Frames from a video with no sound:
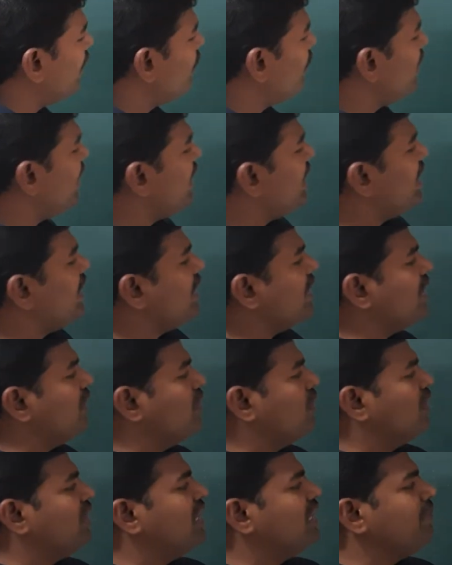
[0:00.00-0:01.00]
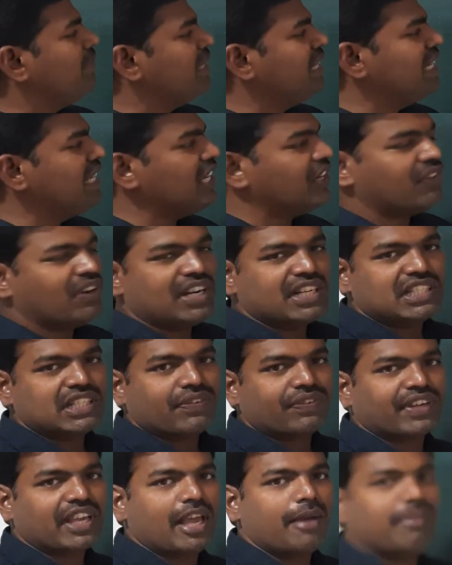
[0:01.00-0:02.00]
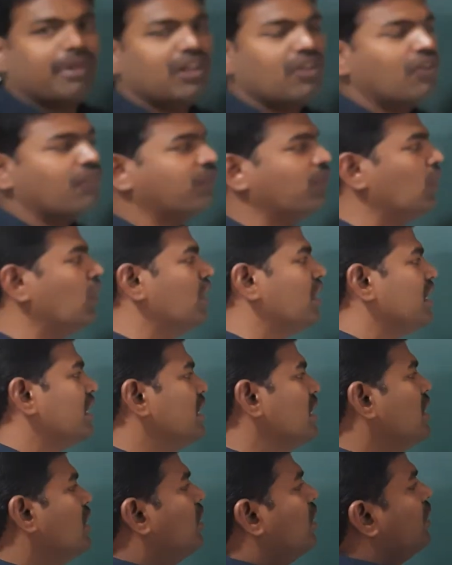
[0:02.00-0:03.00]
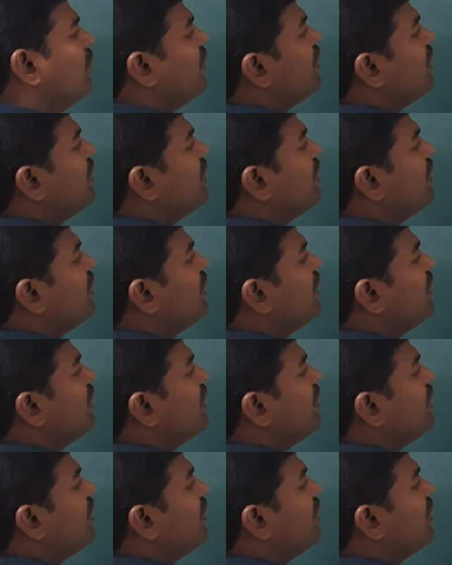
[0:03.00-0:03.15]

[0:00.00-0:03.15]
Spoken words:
we know the milli equivalence of KMnO4? We